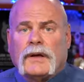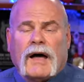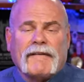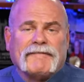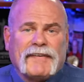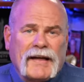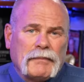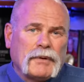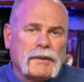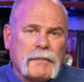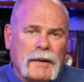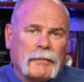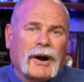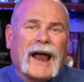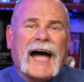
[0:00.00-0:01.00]
a family
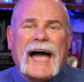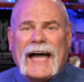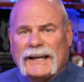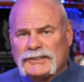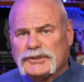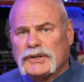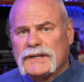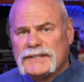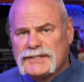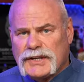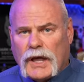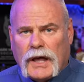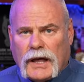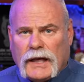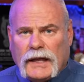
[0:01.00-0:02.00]
member actually
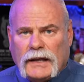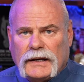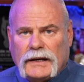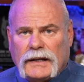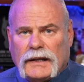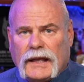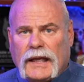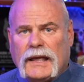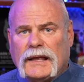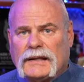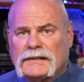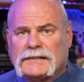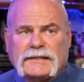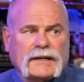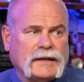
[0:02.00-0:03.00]
saw it
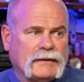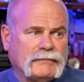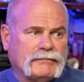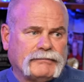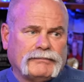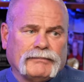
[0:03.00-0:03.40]
and said,